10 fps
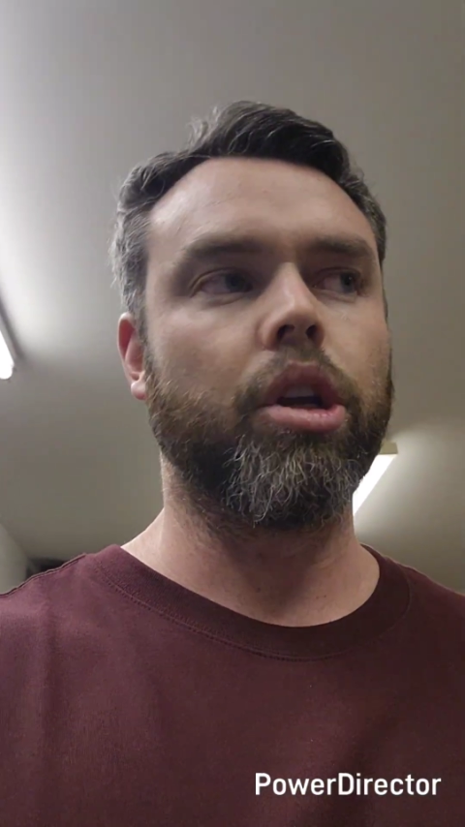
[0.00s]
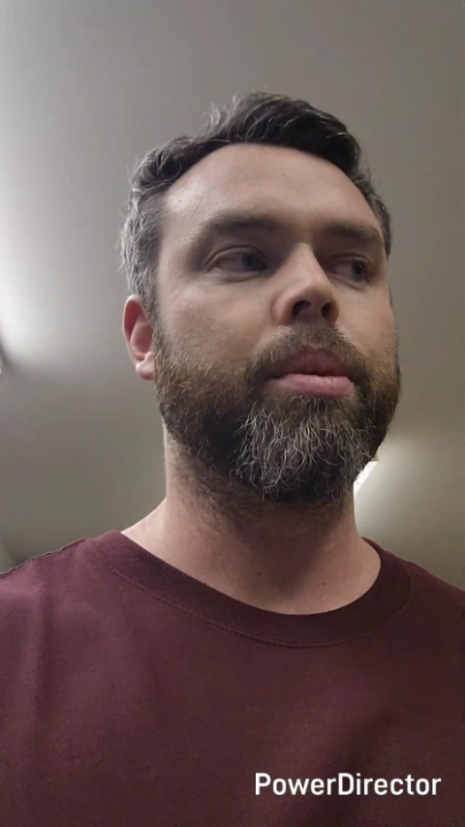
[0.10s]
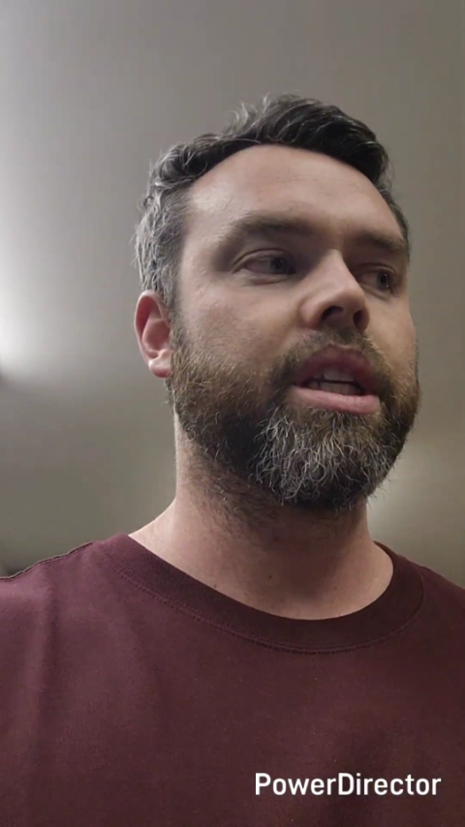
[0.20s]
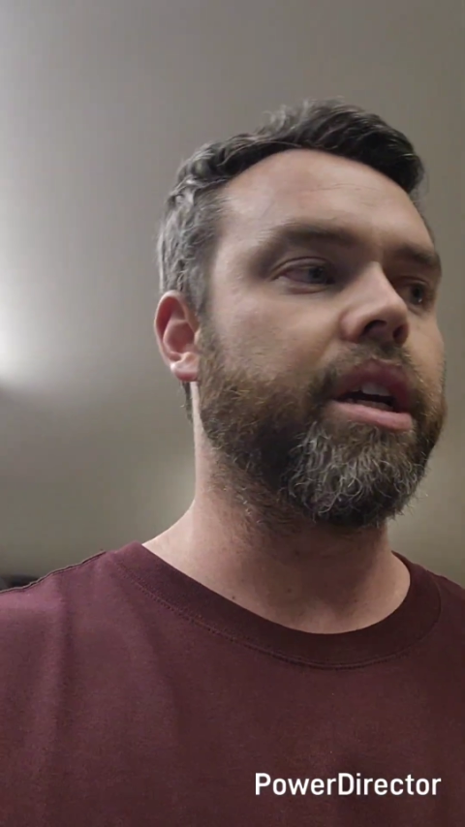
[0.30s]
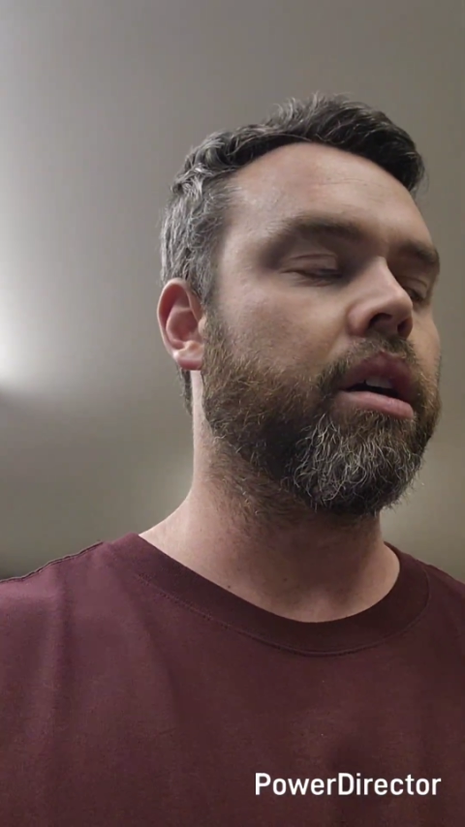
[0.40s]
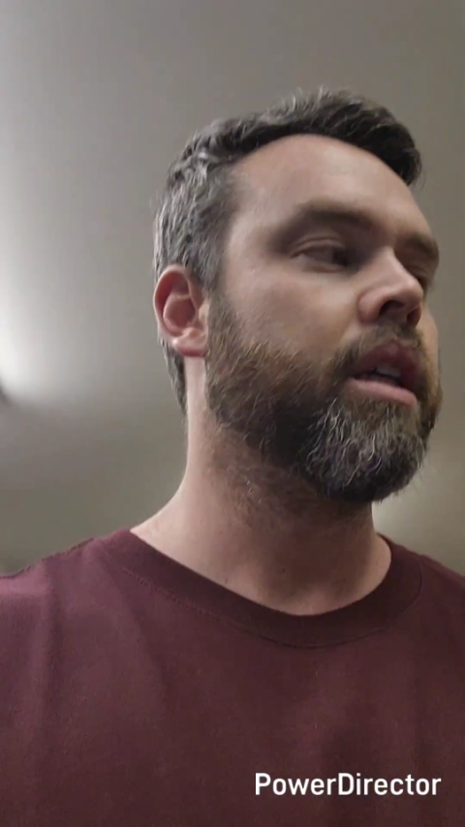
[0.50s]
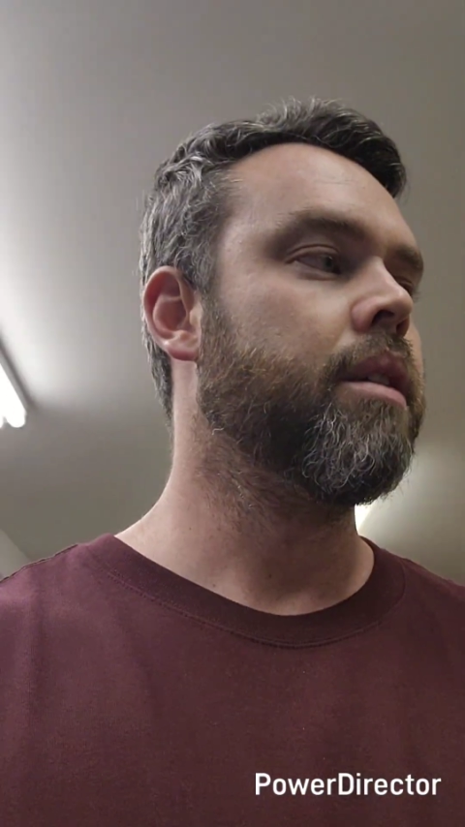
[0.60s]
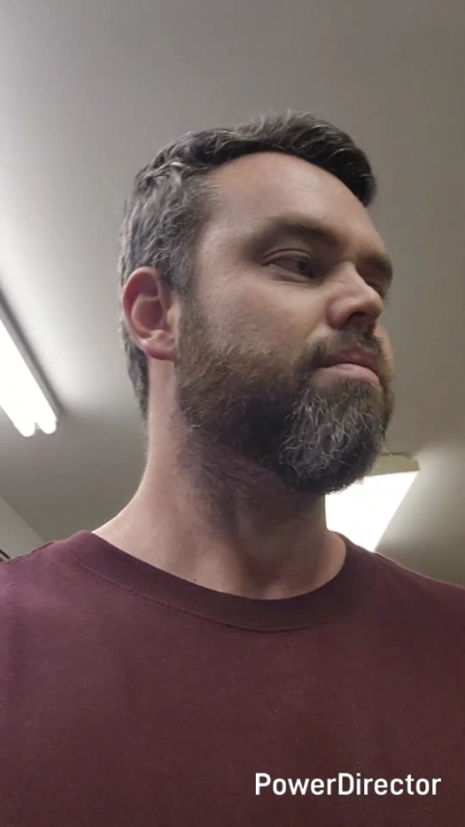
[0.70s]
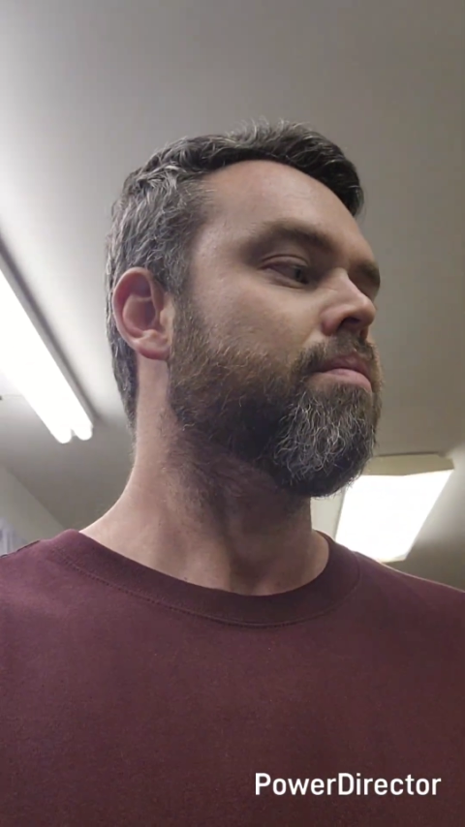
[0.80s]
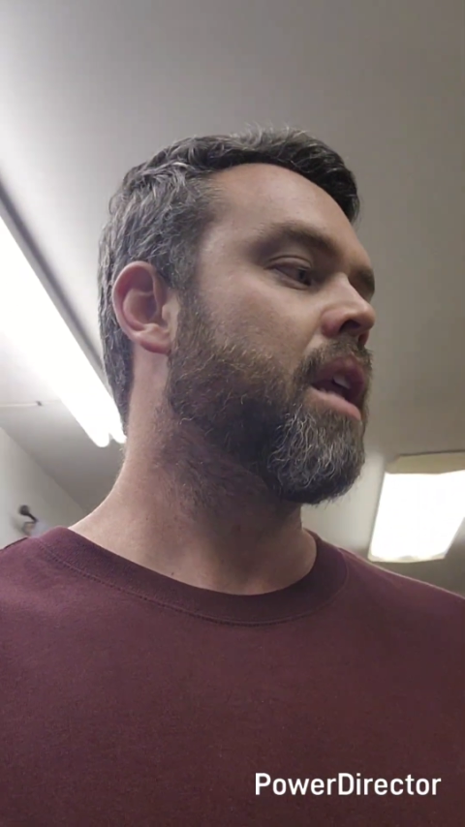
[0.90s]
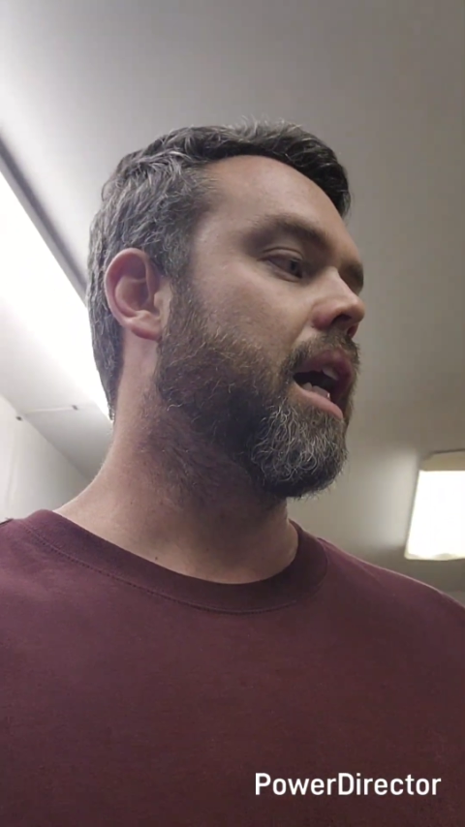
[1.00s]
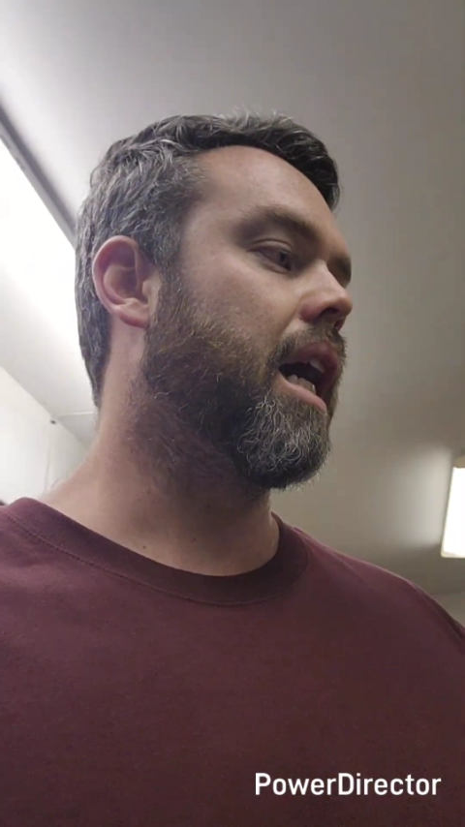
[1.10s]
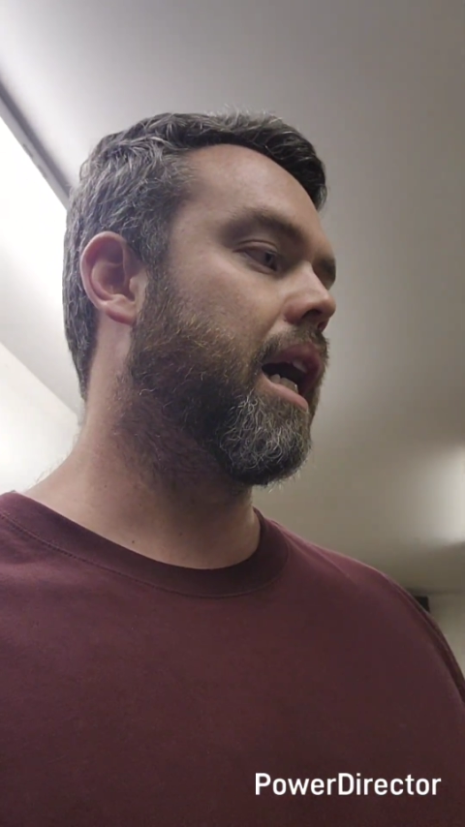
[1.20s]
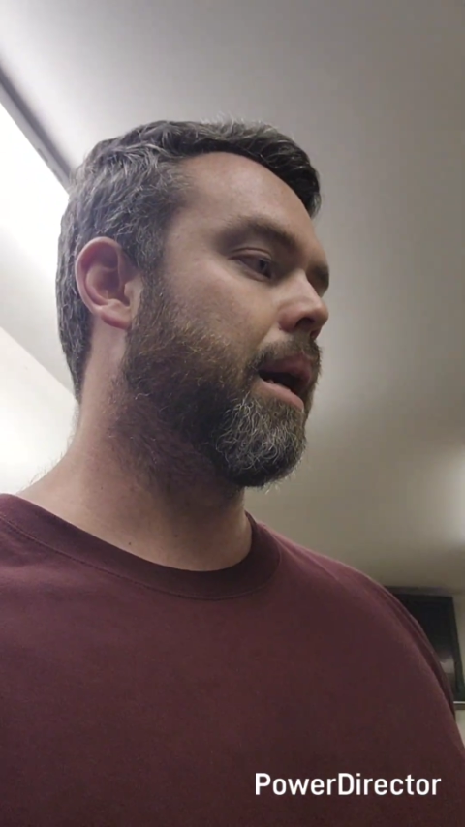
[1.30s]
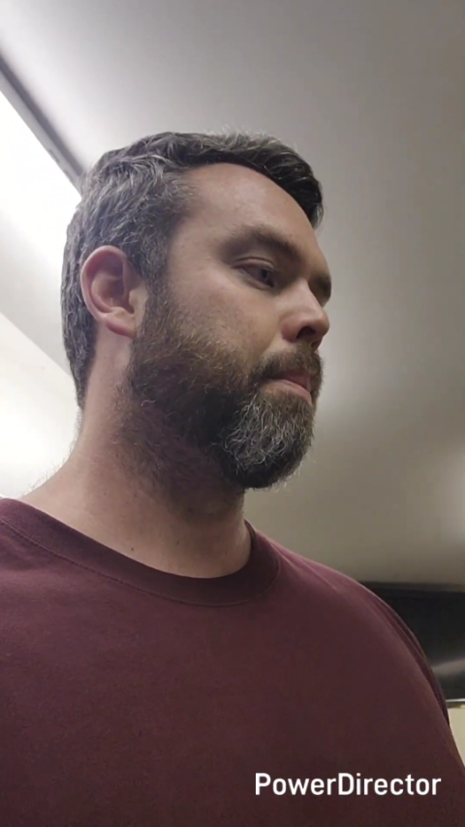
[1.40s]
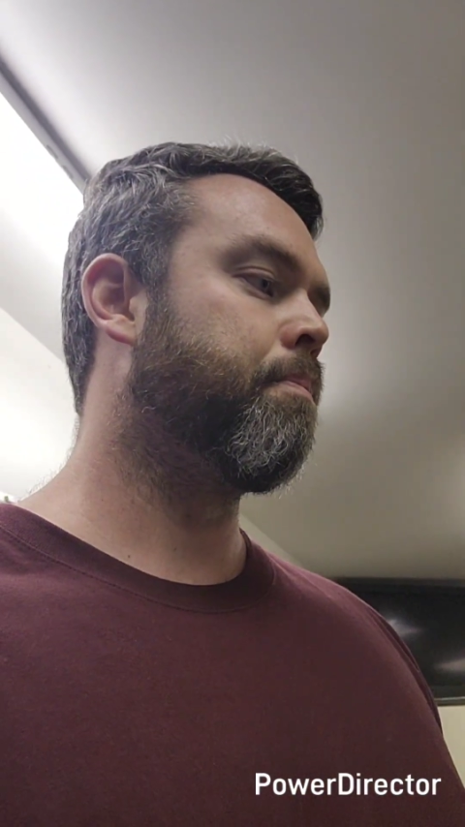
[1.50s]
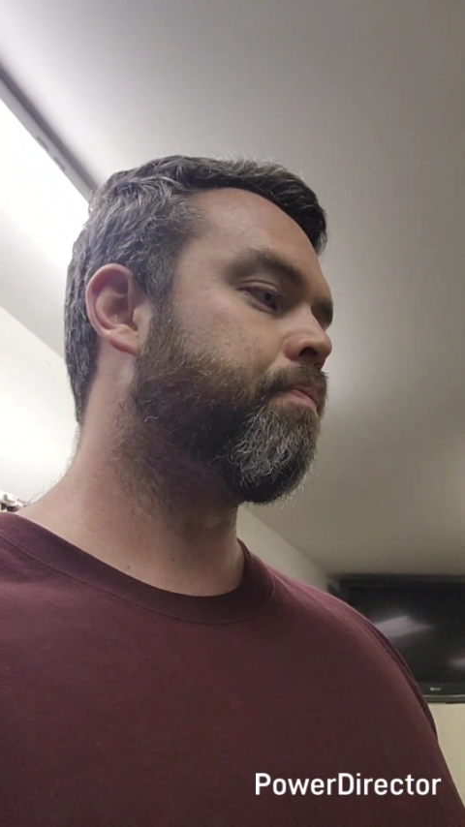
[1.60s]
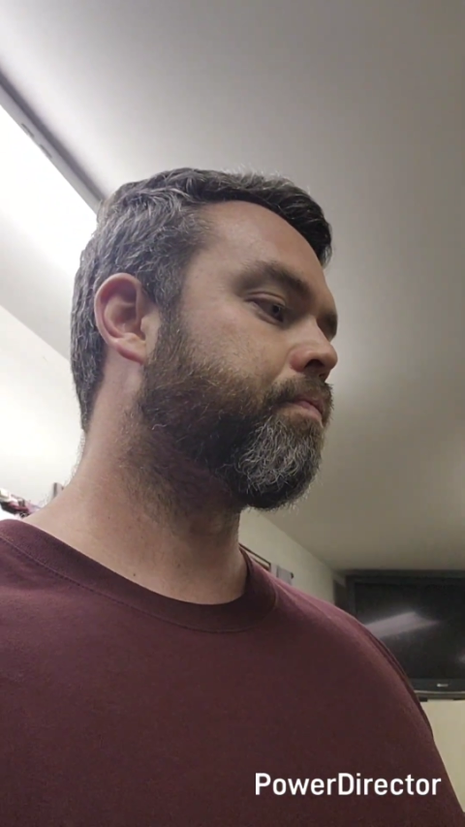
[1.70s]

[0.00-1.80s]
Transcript: no big deal. A